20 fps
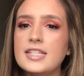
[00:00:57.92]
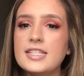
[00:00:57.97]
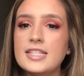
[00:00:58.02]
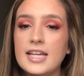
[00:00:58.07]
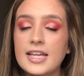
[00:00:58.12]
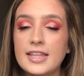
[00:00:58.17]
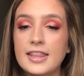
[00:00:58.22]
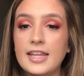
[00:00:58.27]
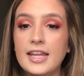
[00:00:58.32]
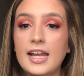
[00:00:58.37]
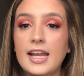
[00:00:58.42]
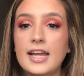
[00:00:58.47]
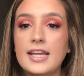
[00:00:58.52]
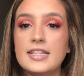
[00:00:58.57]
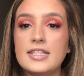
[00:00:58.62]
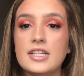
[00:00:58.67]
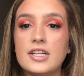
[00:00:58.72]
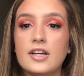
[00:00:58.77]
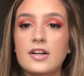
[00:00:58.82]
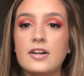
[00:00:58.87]
take that
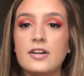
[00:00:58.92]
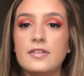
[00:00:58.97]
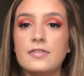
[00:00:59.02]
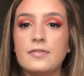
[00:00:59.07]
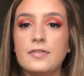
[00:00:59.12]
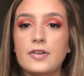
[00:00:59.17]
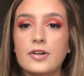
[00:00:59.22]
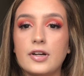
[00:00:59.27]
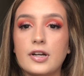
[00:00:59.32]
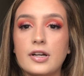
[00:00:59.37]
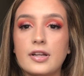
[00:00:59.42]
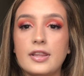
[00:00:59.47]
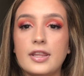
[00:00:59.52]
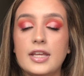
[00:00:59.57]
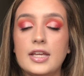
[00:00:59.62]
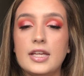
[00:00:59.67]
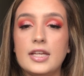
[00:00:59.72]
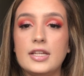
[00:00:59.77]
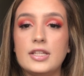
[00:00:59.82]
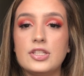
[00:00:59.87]
idea for
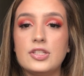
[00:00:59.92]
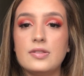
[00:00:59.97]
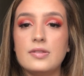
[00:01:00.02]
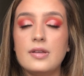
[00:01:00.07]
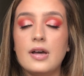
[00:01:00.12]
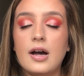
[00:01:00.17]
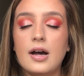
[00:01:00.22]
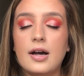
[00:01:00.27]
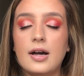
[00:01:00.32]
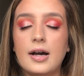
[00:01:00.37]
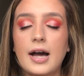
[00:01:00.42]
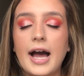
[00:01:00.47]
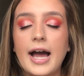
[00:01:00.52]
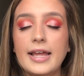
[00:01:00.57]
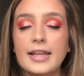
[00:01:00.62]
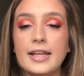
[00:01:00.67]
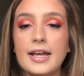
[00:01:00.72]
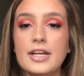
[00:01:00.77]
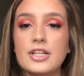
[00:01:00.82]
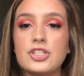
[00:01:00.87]
the
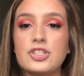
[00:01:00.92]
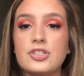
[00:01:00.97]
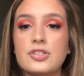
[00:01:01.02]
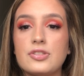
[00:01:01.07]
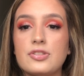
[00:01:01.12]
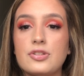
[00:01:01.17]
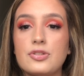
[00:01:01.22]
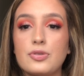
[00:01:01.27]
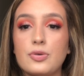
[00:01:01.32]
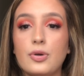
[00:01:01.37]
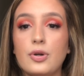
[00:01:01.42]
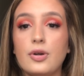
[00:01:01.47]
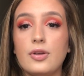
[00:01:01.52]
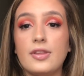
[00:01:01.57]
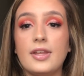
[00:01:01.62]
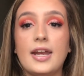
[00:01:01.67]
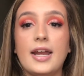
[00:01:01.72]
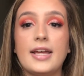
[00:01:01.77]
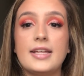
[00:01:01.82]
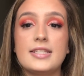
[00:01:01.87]
eyelash
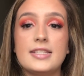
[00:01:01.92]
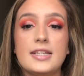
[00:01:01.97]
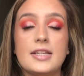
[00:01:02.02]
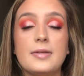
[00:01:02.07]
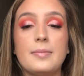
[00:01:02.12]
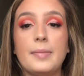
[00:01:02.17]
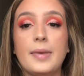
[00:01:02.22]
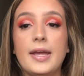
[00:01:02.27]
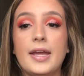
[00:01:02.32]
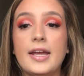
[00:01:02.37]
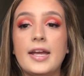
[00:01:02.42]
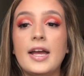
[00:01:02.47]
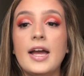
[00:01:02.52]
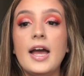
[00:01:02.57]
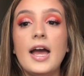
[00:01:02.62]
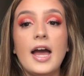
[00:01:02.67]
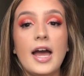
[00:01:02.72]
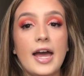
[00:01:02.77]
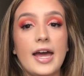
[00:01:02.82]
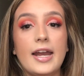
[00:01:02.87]
tutorial that I did make,
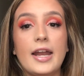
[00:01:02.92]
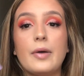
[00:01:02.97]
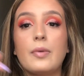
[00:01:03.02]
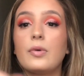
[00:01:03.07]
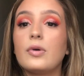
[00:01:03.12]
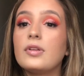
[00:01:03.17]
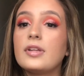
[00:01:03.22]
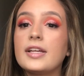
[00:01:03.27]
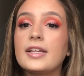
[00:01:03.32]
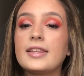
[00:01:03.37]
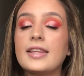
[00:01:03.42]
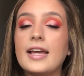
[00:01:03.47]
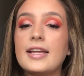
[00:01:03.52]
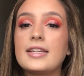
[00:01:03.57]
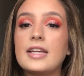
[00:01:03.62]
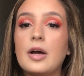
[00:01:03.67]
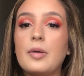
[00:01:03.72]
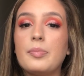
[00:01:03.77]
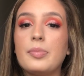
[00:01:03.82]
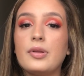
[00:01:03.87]
and I will link
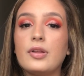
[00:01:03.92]
that down